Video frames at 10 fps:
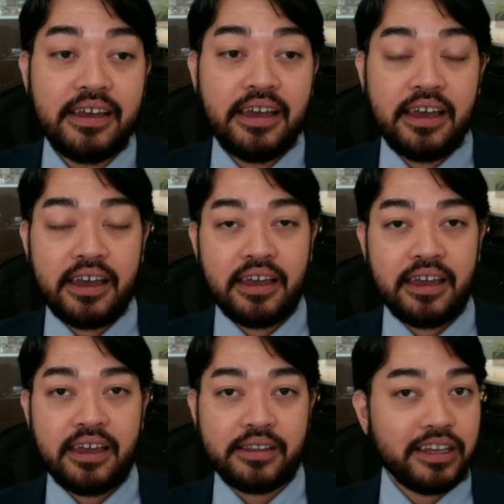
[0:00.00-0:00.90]
And,
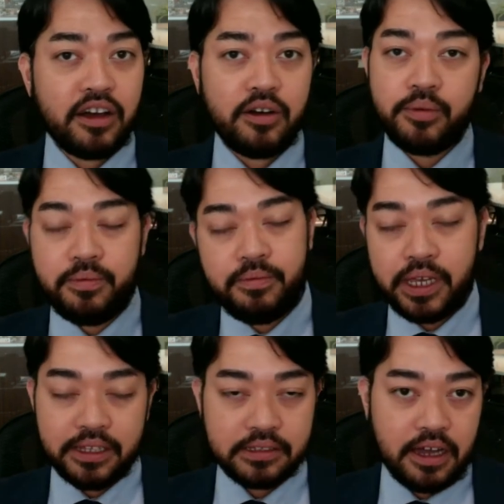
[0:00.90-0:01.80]

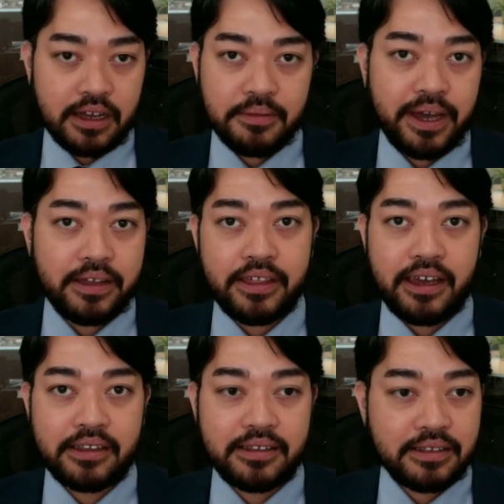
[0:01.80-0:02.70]
we can talk about that